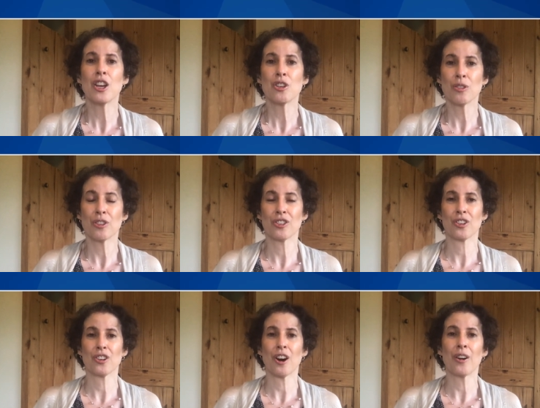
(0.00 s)
to the
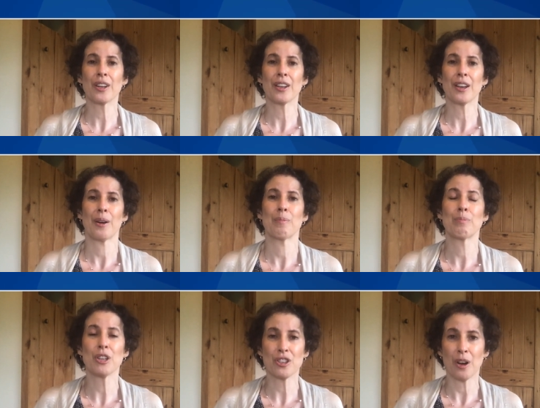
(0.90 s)
Scutari
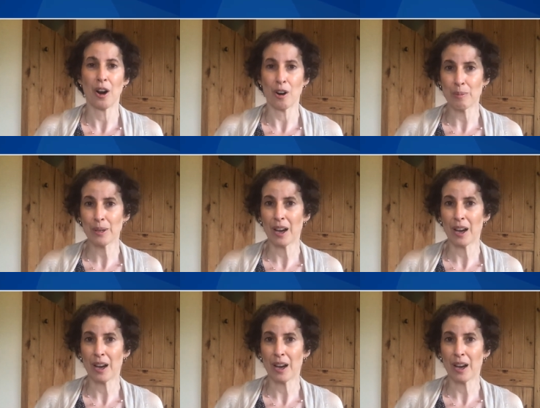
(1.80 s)
British Army